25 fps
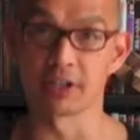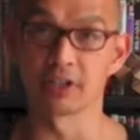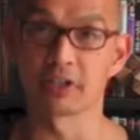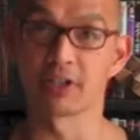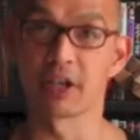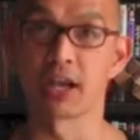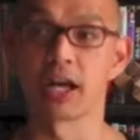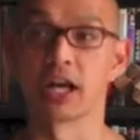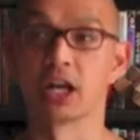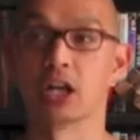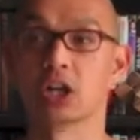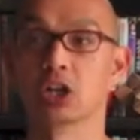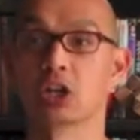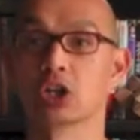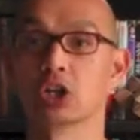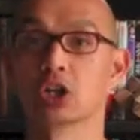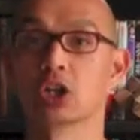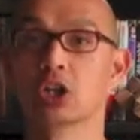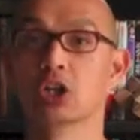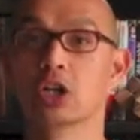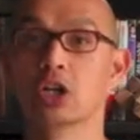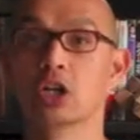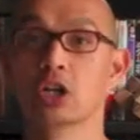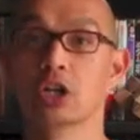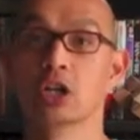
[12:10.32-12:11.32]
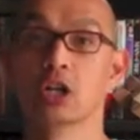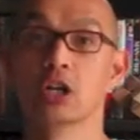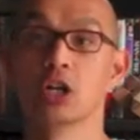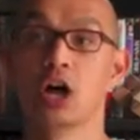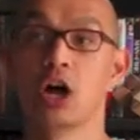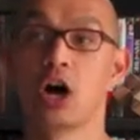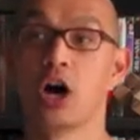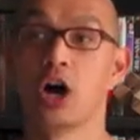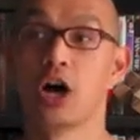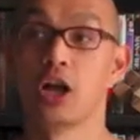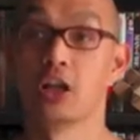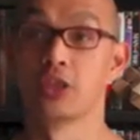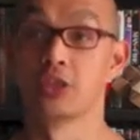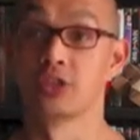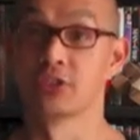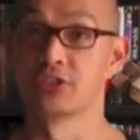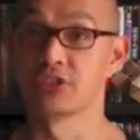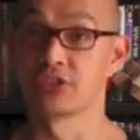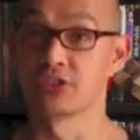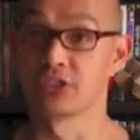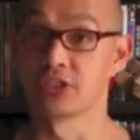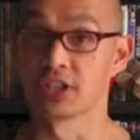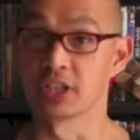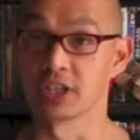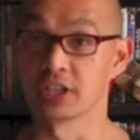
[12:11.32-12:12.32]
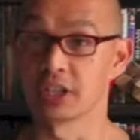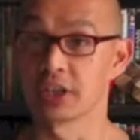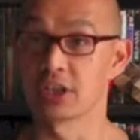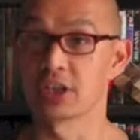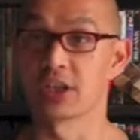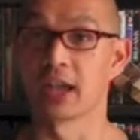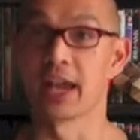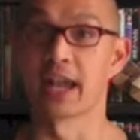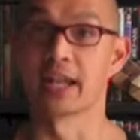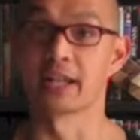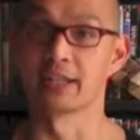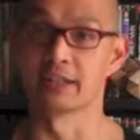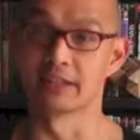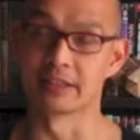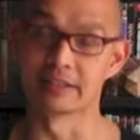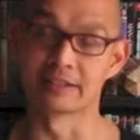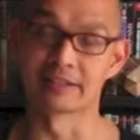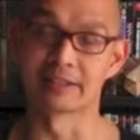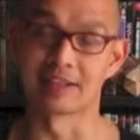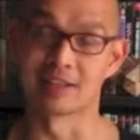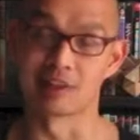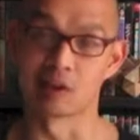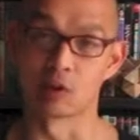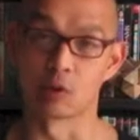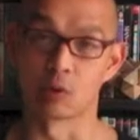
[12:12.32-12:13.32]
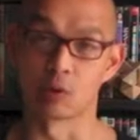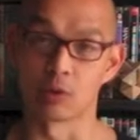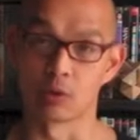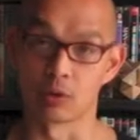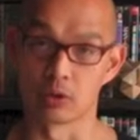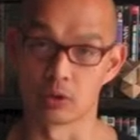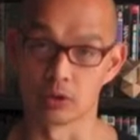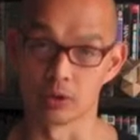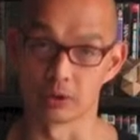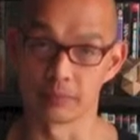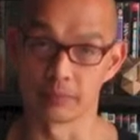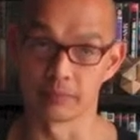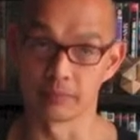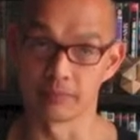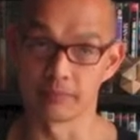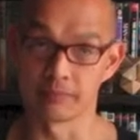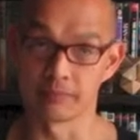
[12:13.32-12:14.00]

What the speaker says: and tear on the sheath and inside the core.